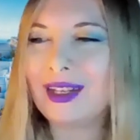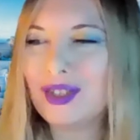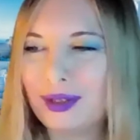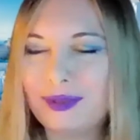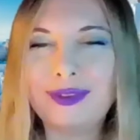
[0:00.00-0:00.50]

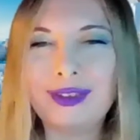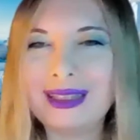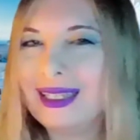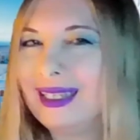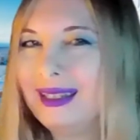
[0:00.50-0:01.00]

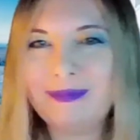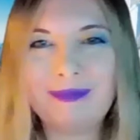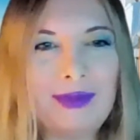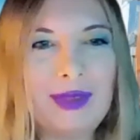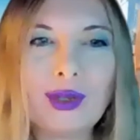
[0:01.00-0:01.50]

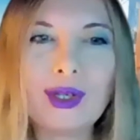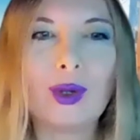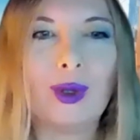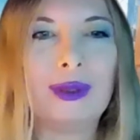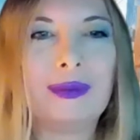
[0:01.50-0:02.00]
touchy-feely, not
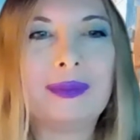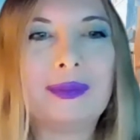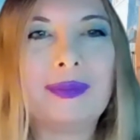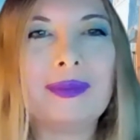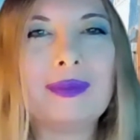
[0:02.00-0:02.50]
at all.
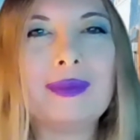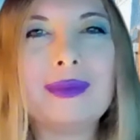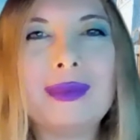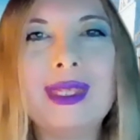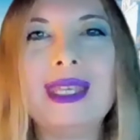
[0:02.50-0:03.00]

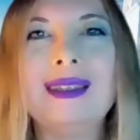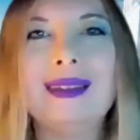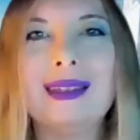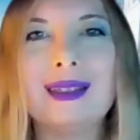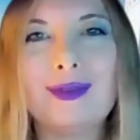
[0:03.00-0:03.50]

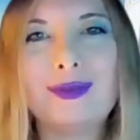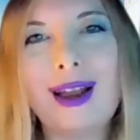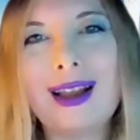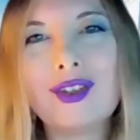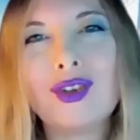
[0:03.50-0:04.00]
This is
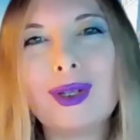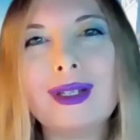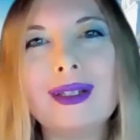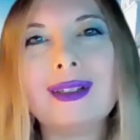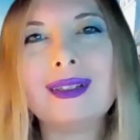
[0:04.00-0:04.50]

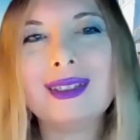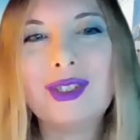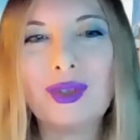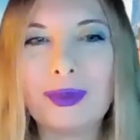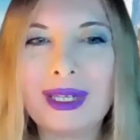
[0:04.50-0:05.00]
factual
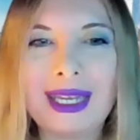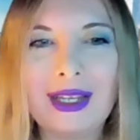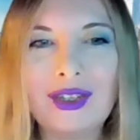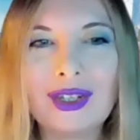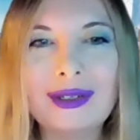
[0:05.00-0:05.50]
human
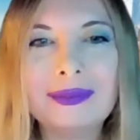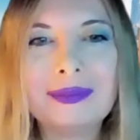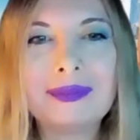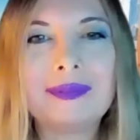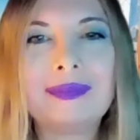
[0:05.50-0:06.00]
nature.
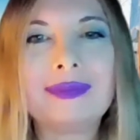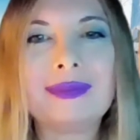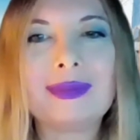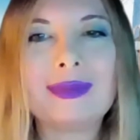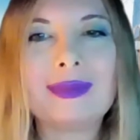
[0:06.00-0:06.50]

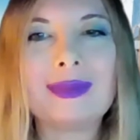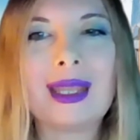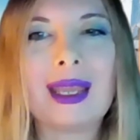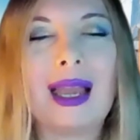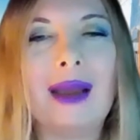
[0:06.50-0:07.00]

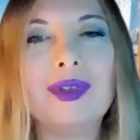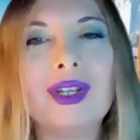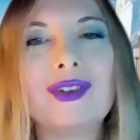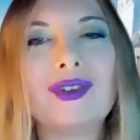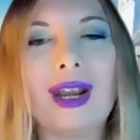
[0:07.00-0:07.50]
I'm
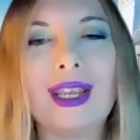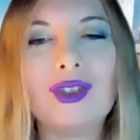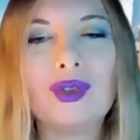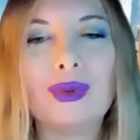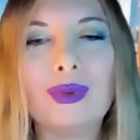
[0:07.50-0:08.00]
just
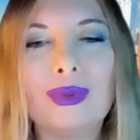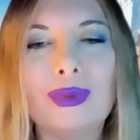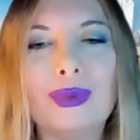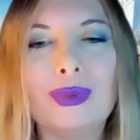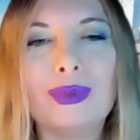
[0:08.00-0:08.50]
trying
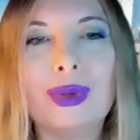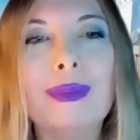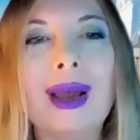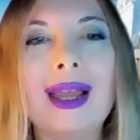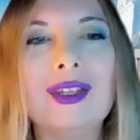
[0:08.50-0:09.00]
to
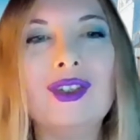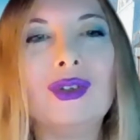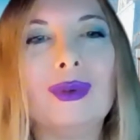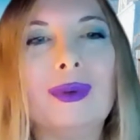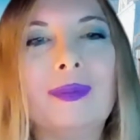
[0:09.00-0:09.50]
remind
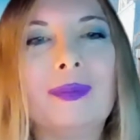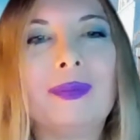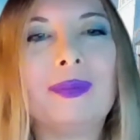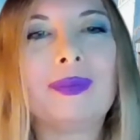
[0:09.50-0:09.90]
you,